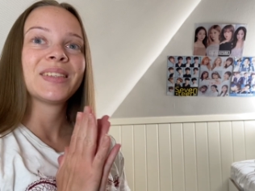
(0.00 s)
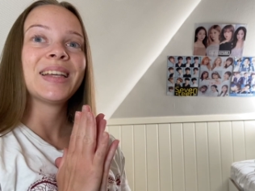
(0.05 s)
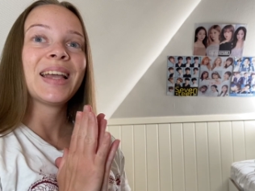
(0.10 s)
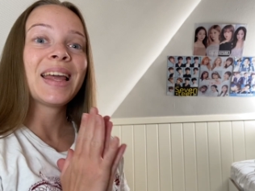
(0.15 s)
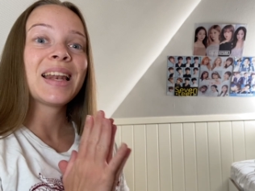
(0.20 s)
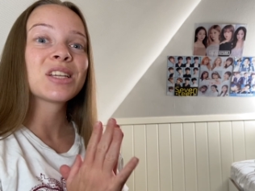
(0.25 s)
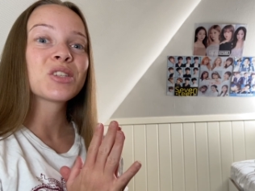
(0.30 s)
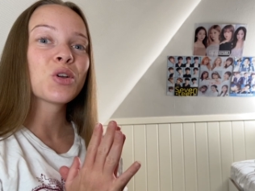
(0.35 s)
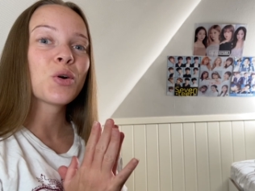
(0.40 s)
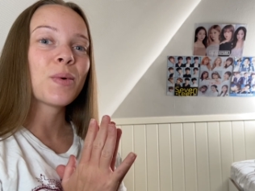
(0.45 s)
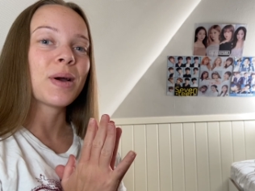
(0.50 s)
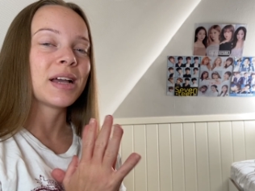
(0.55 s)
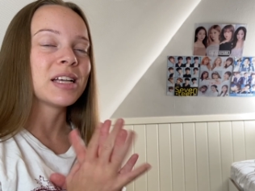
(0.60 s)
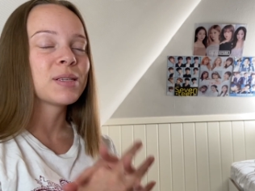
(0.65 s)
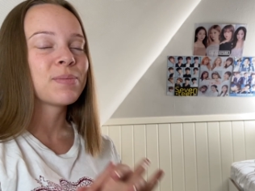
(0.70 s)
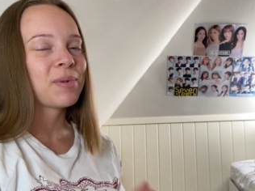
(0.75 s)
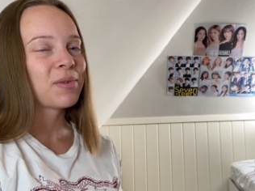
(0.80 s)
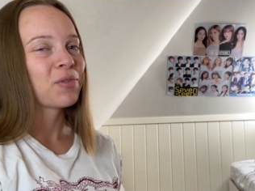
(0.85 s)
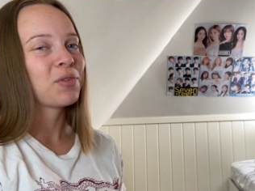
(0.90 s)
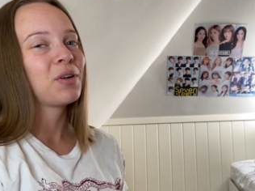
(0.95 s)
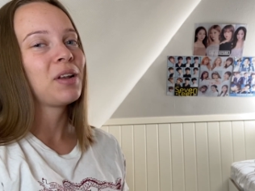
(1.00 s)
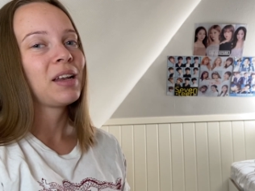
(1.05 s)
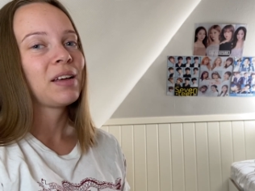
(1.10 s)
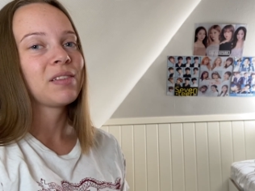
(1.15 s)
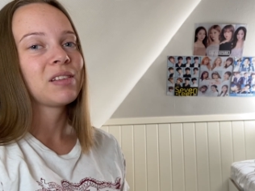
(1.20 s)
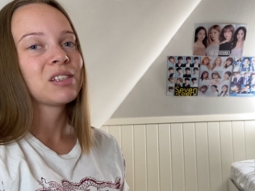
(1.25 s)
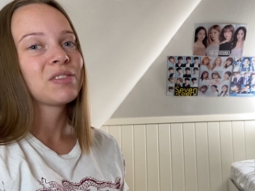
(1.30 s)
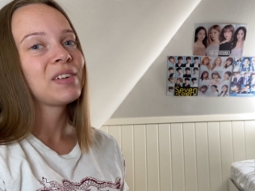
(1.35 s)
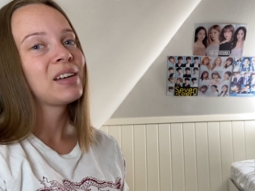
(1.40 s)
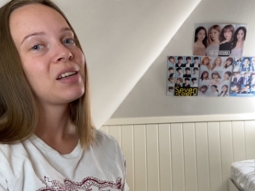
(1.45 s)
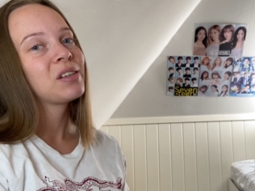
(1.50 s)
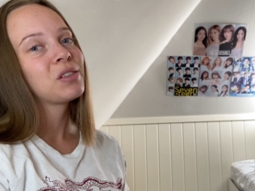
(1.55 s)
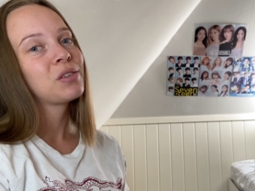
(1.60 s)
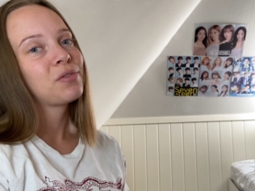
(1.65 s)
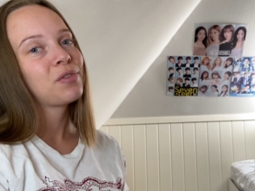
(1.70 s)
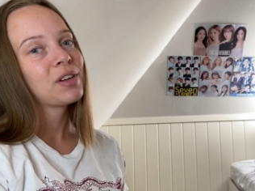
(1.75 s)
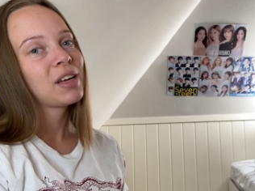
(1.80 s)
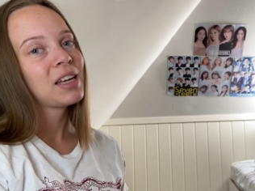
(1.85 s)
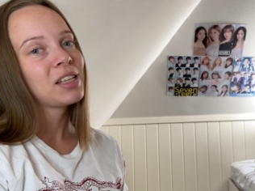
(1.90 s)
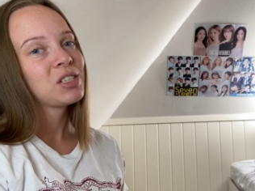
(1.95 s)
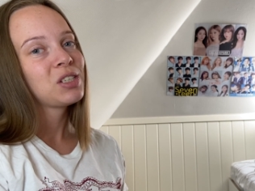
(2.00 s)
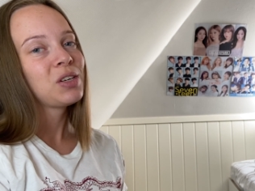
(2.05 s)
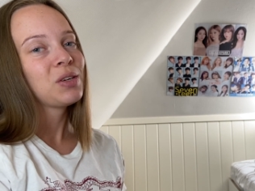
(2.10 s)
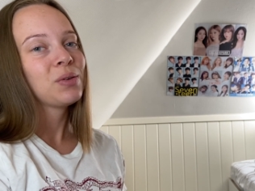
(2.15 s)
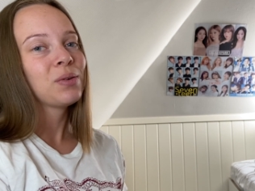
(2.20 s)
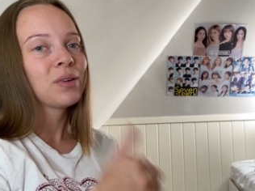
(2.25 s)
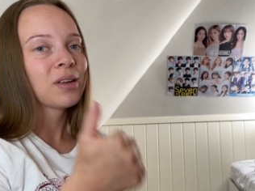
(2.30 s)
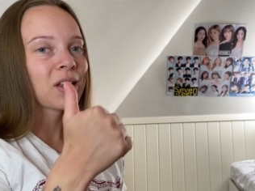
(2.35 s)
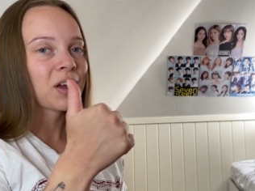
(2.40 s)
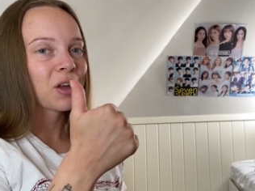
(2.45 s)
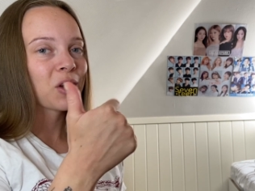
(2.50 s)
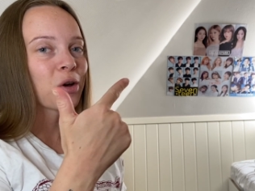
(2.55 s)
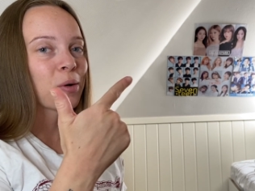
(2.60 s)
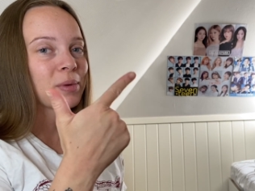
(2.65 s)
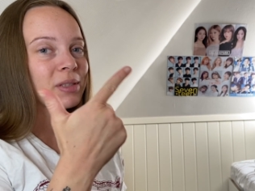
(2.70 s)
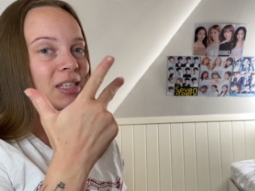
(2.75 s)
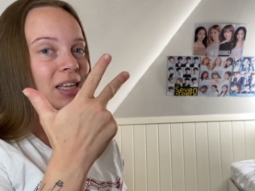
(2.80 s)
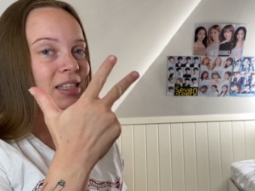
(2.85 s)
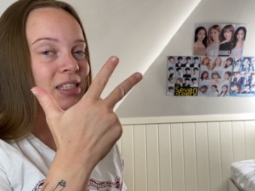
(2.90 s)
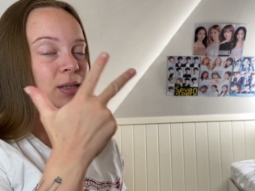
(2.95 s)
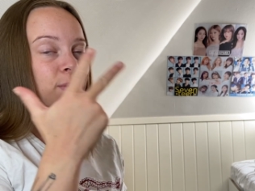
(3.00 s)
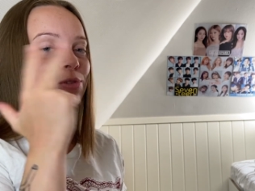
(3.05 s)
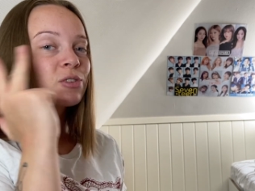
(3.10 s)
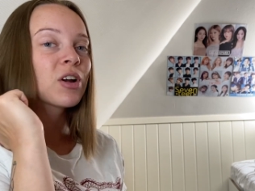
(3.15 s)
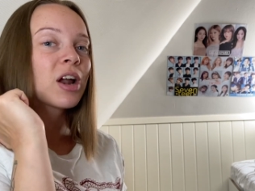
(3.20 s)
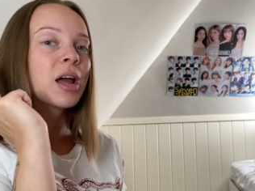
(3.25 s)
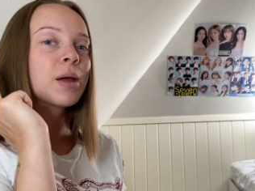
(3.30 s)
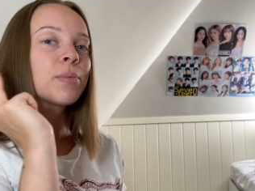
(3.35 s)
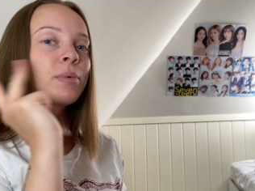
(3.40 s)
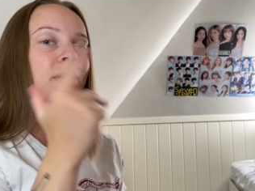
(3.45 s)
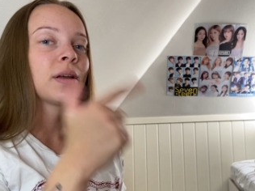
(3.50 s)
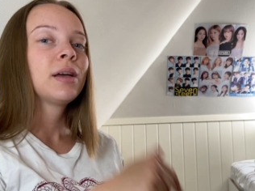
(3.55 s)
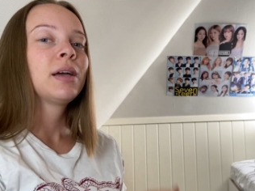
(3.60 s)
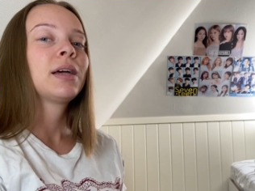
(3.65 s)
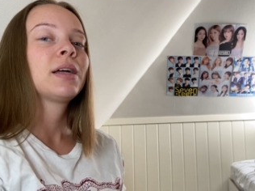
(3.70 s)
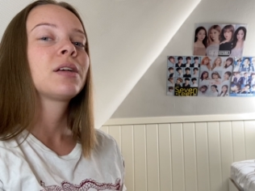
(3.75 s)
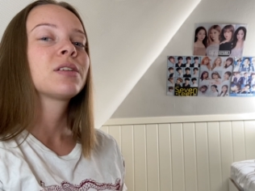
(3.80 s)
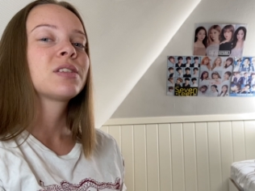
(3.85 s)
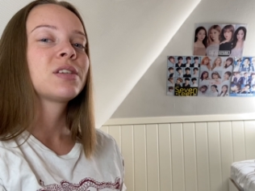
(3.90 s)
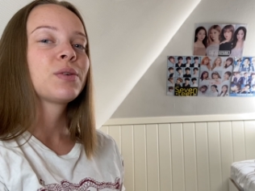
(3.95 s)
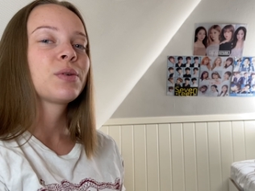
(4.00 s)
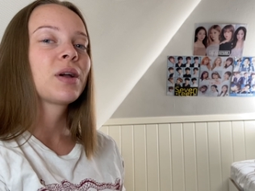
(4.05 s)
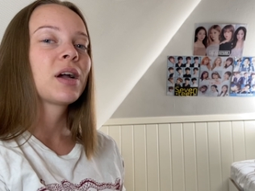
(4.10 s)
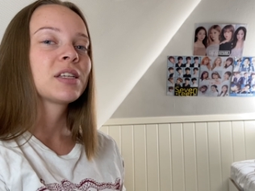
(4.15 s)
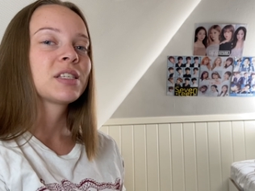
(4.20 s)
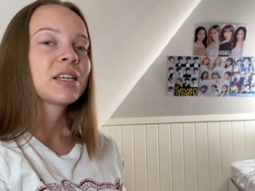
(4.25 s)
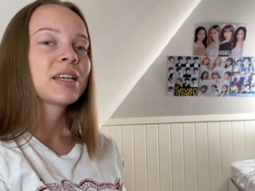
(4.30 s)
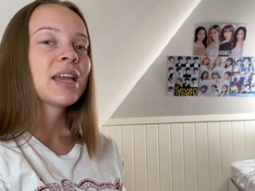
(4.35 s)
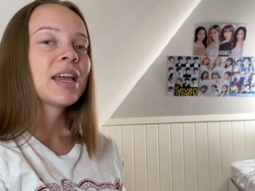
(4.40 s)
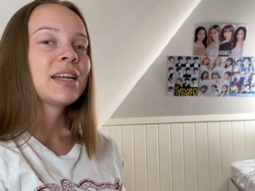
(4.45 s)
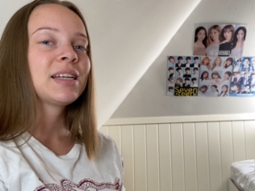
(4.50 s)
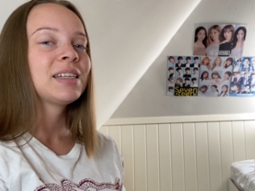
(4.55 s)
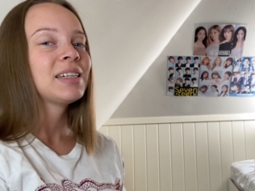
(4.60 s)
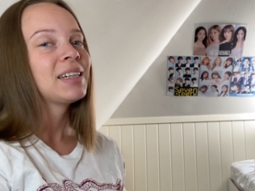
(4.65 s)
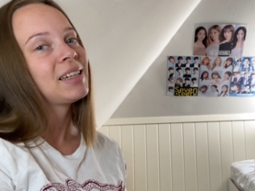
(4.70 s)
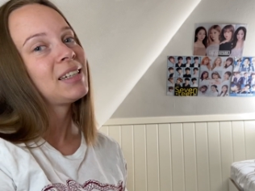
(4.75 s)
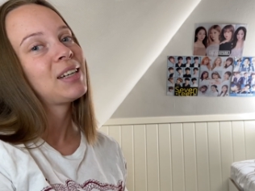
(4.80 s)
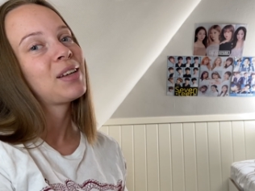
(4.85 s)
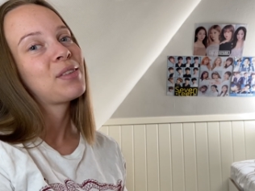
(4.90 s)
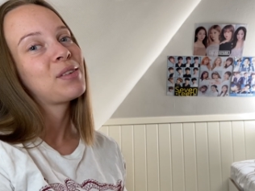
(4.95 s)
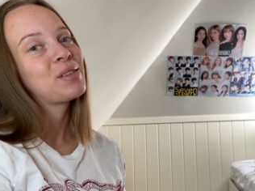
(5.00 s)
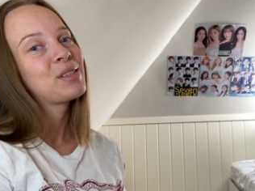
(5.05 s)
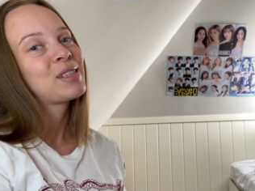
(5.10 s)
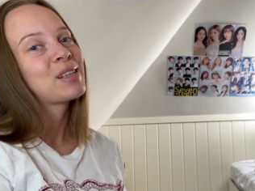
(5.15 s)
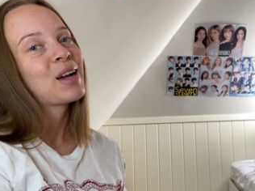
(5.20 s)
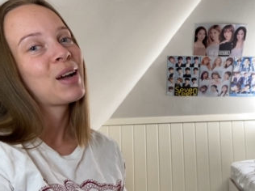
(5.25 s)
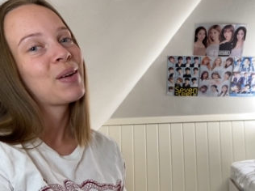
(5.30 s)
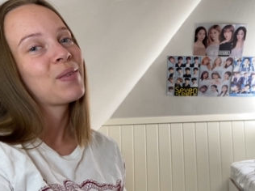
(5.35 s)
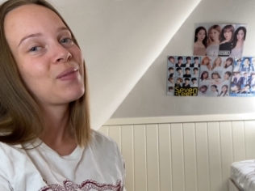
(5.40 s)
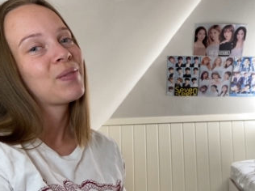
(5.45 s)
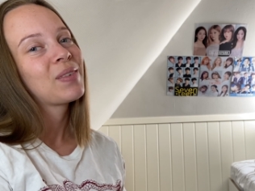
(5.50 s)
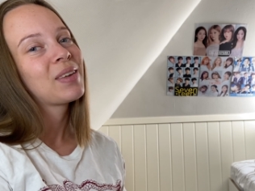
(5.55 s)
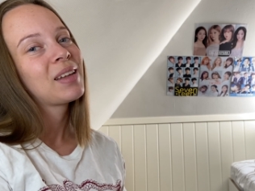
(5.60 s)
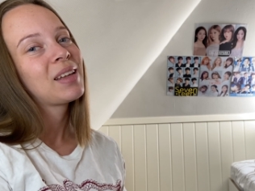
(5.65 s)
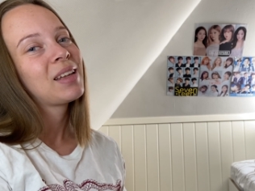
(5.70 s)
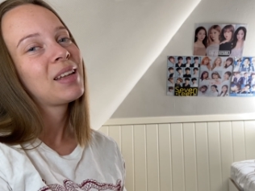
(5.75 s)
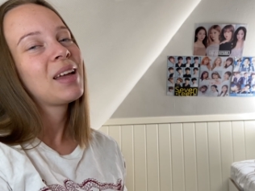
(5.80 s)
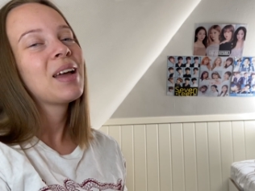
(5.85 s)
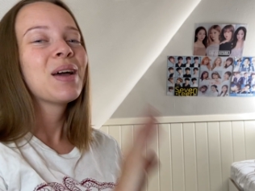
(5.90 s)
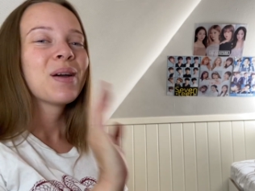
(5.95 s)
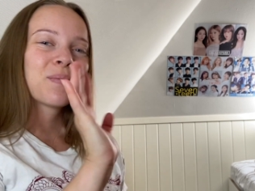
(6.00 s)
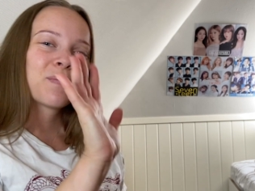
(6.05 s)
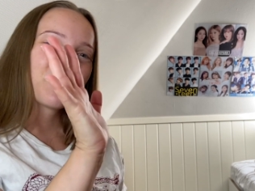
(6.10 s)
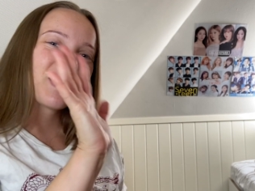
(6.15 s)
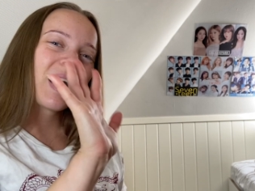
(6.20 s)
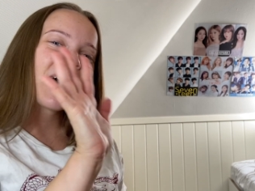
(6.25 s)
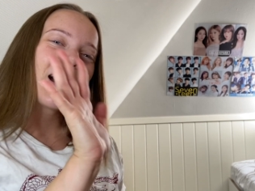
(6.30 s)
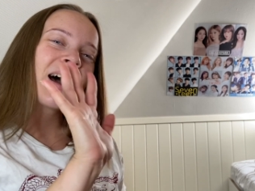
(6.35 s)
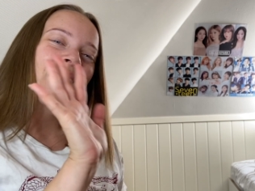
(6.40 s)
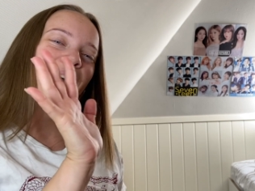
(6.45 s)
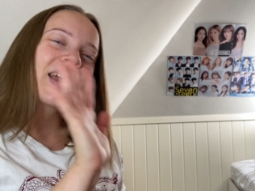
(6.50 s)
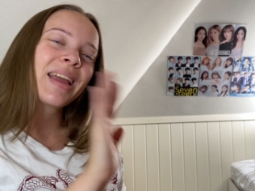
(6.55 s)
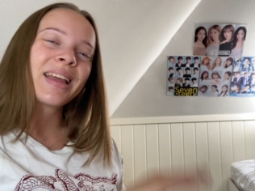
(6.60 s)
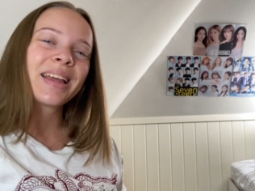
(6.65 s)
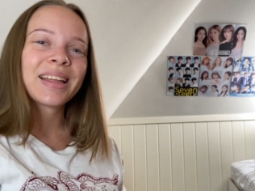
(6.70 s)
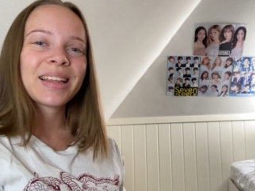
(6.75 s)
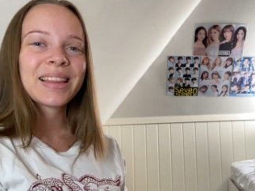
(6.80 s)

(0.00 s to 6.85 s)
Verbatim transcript: And as always, before you leave this video, don't forget to like, comment and subscribe. And I'll see you guys again another time. Bye.